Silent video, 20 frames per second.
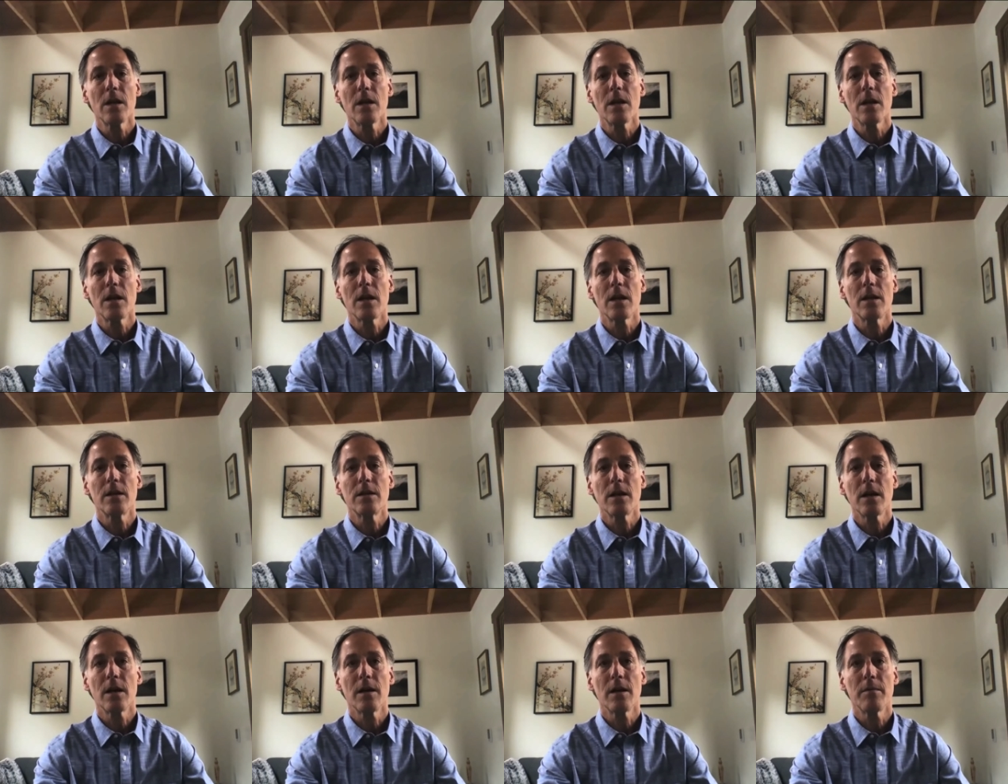and
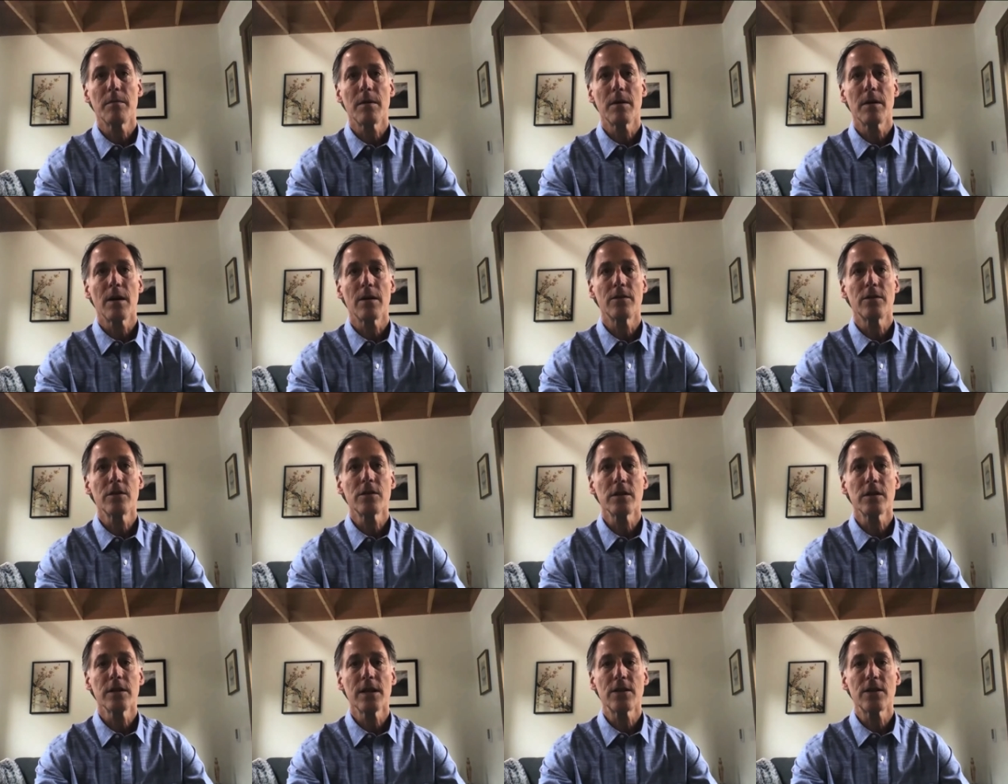um, I'll
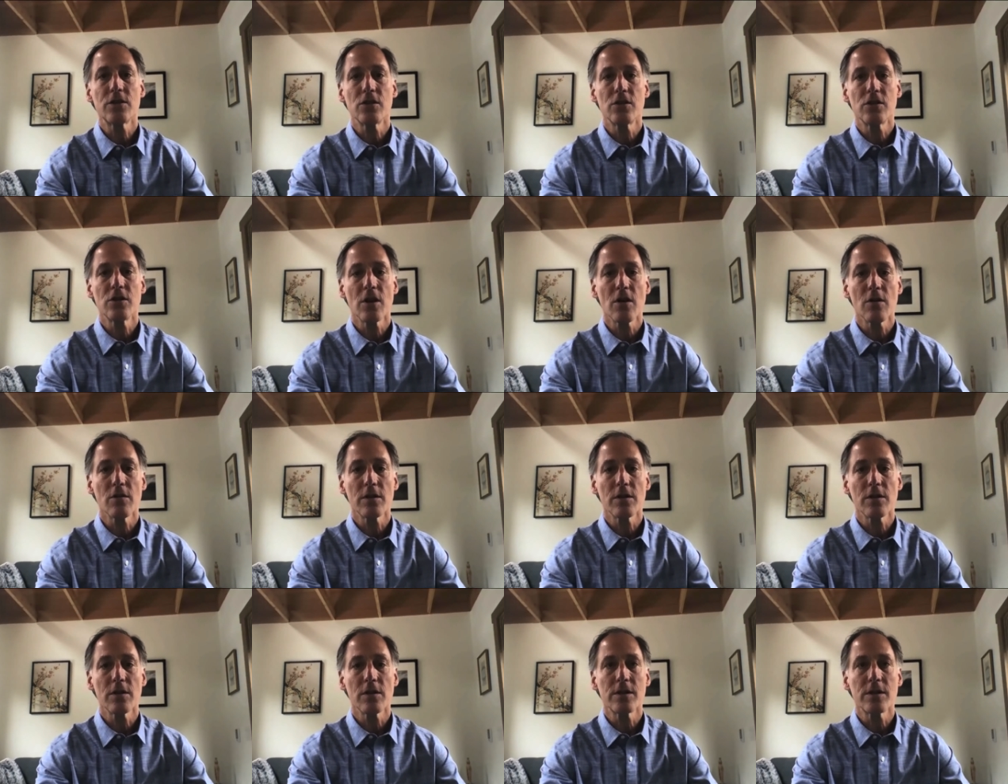just let you know.
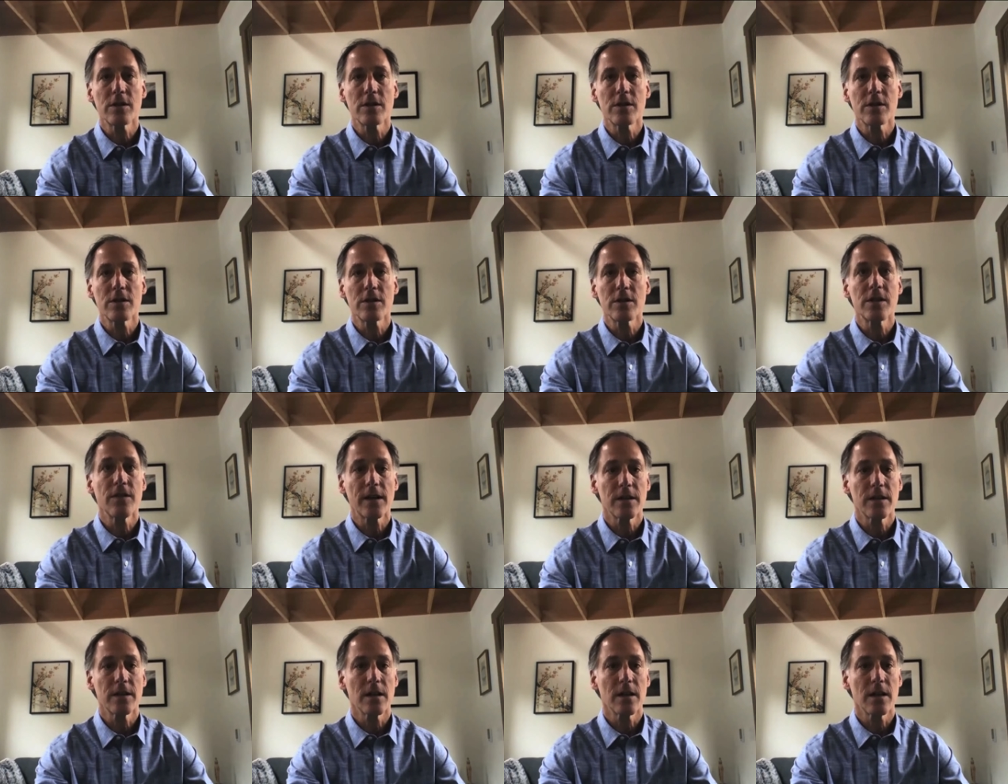Let's see
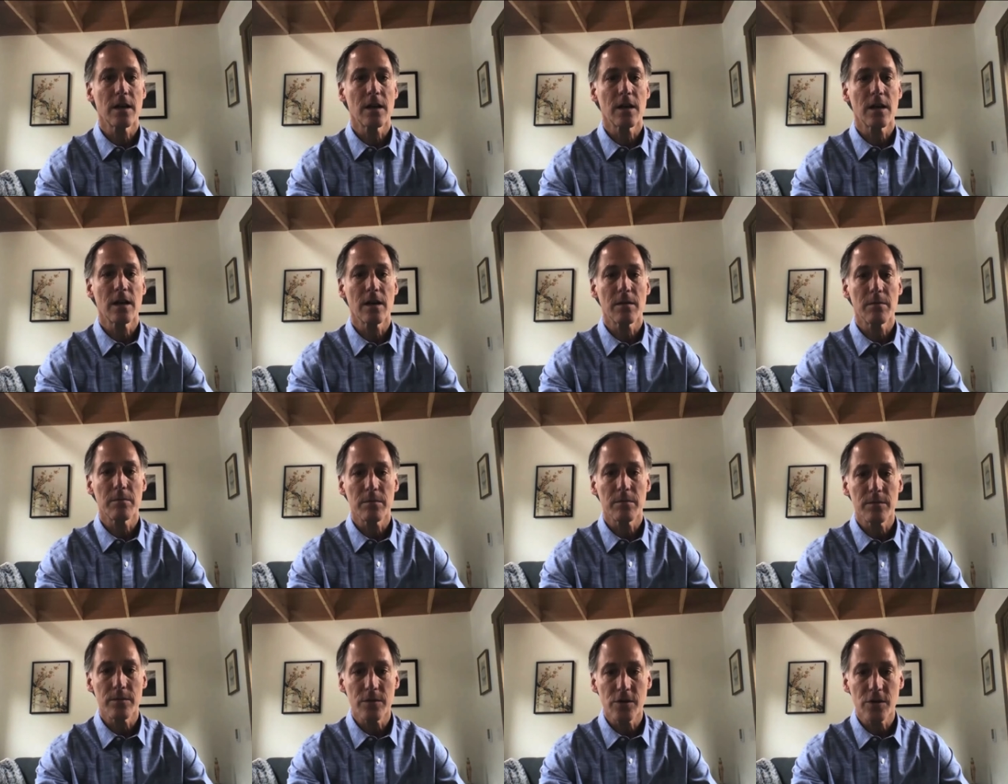if I can
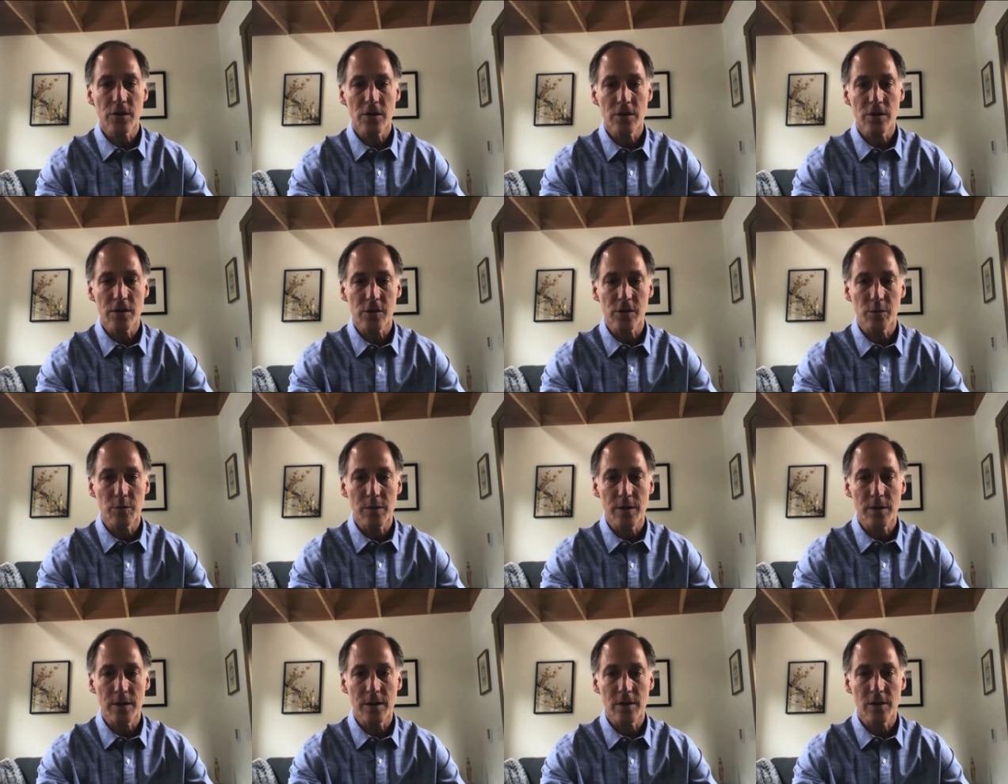um, share
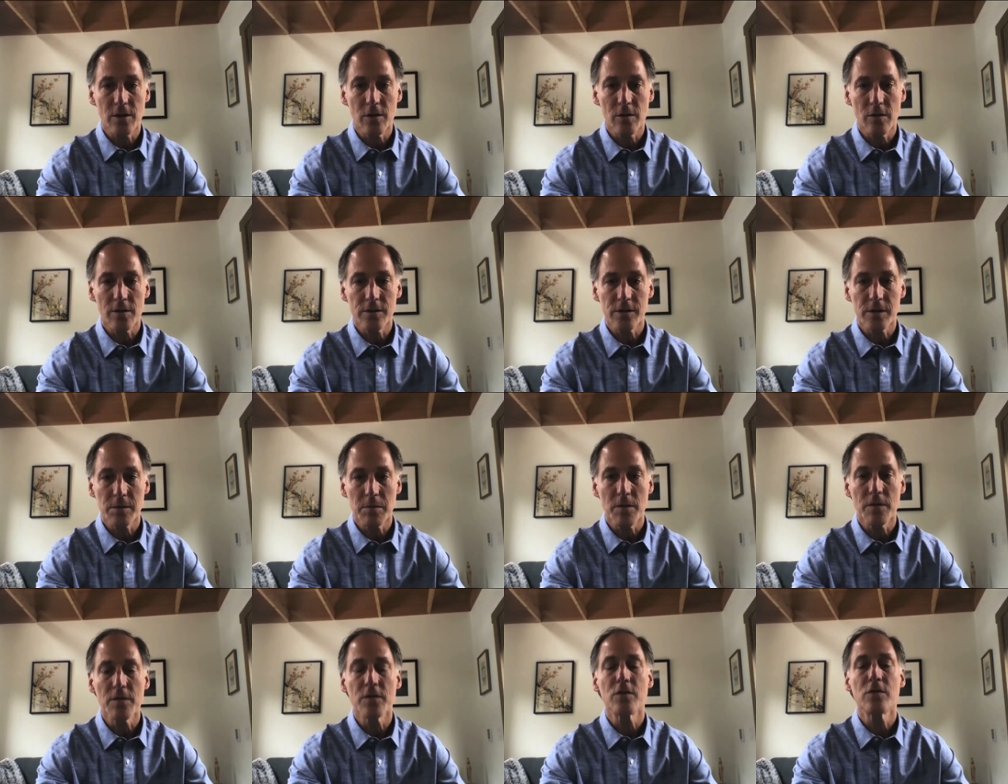this with you.
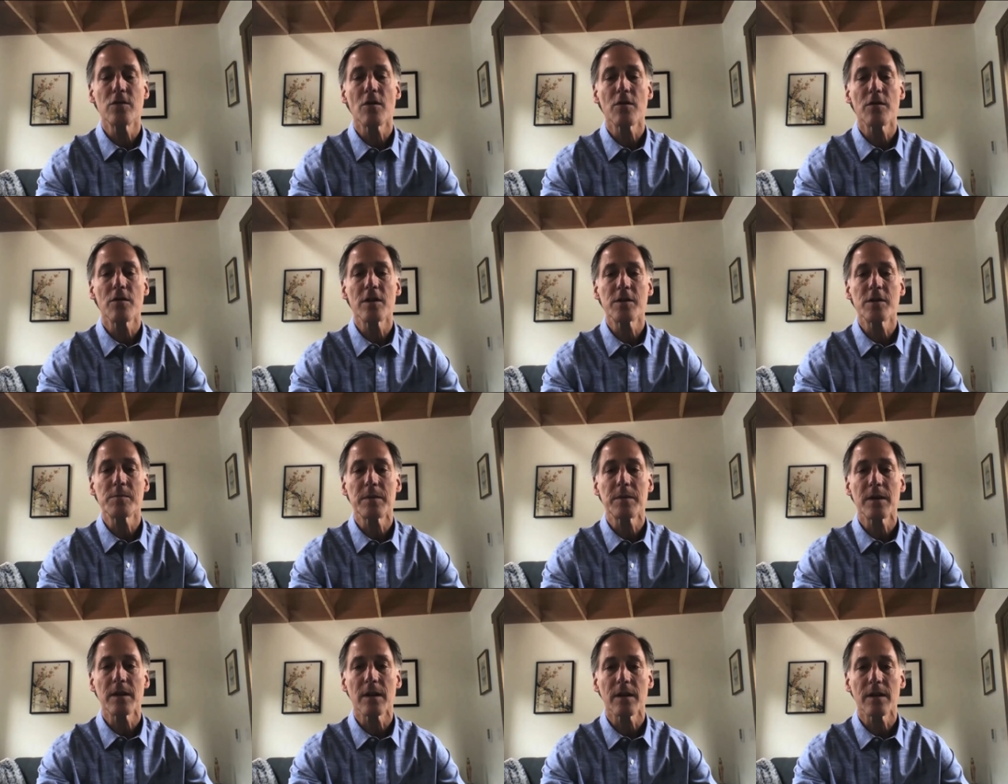Some of you know this,
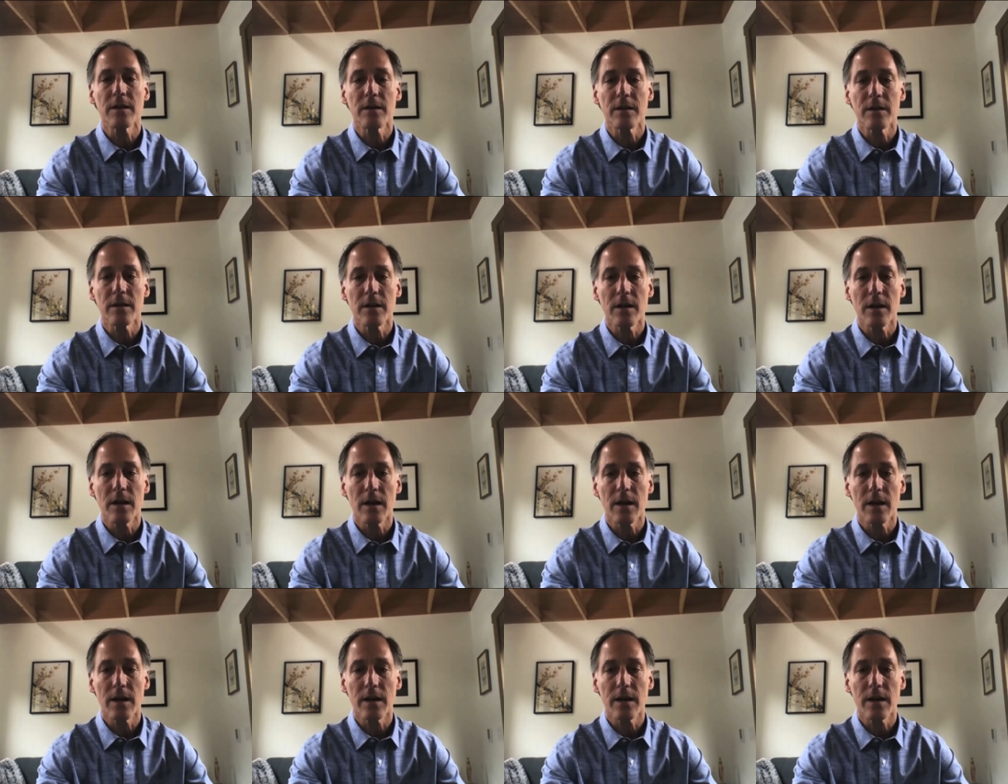but I
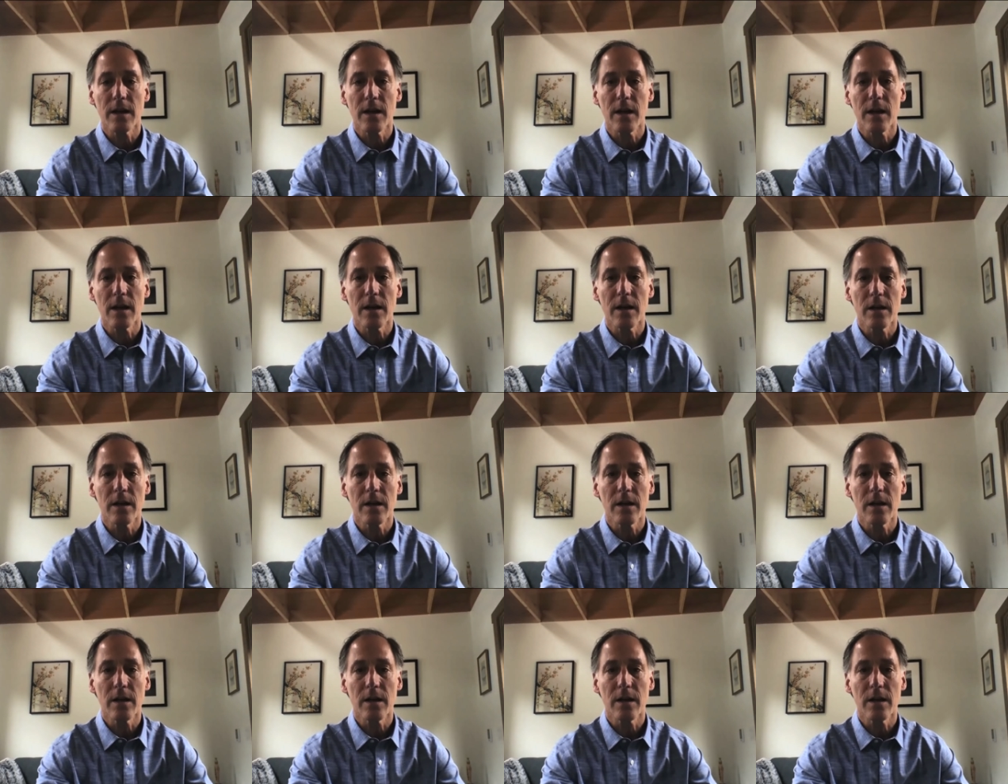I uh,